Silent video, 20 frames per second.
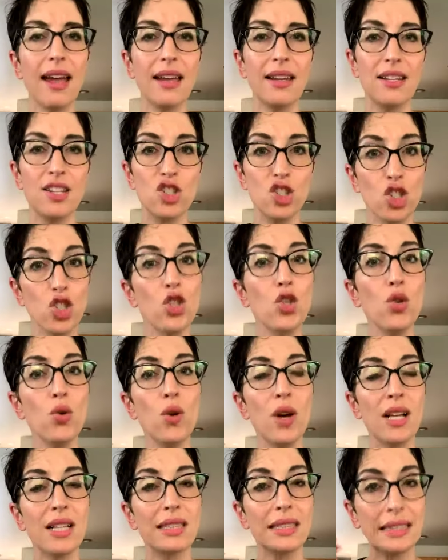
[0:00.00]
It is
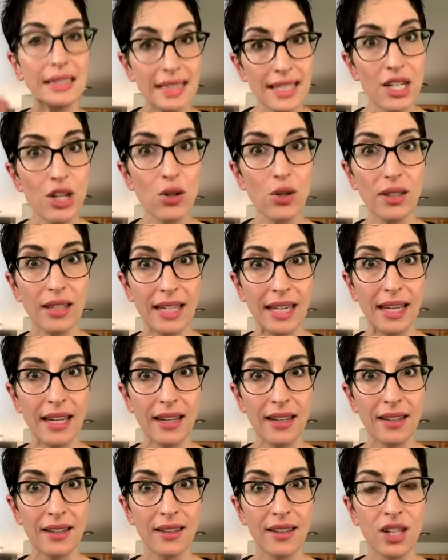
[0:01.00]
you
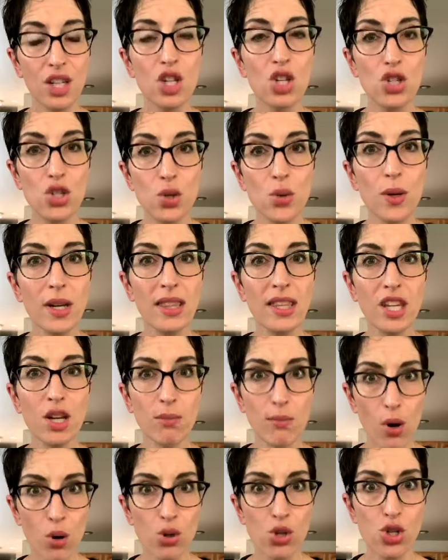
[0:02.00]
literally doing the
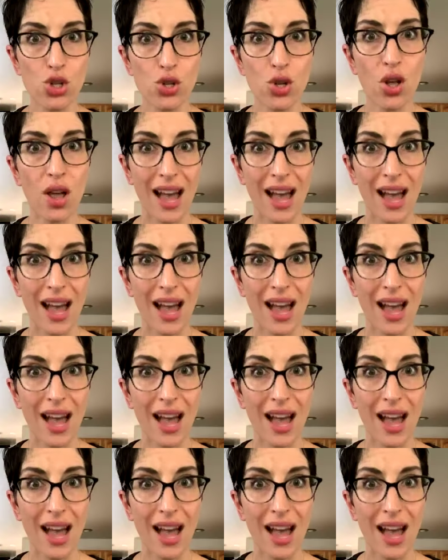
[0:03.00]
emotional